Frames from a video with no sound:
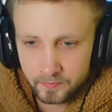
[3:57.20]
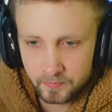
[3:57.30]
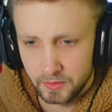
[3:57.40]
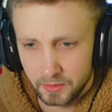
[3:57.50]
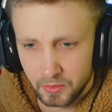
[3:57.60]

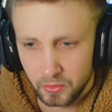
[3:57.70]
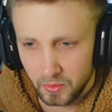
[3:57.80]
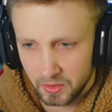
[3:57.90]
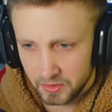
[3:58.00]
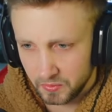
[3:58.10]
The
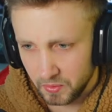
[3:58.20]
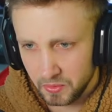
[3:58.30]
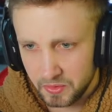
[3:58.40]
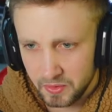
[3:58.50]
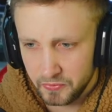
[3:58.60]

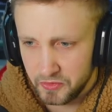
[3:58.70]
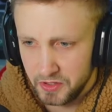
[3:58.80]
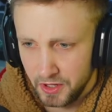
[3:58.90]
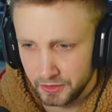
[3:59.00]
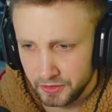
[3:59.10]
Crossroads of
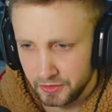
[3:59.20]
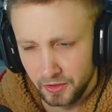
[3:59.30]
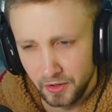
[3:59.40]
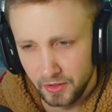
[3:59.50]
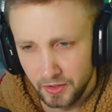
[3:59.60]

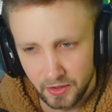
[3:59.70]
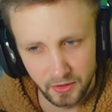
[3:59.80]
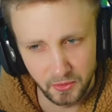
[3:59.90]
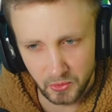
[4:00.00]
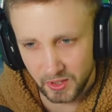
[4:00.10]
Destiny.
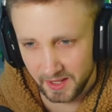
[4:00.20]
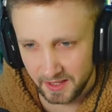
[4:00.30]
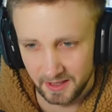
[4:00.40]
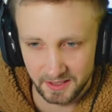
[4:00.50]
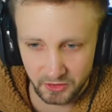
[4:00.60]
Okay,
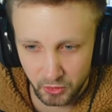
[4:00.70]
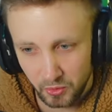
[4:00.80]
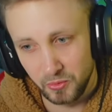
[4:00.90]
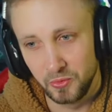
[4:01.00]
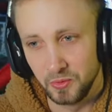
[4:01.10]
let's
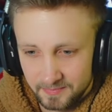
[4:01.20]
go.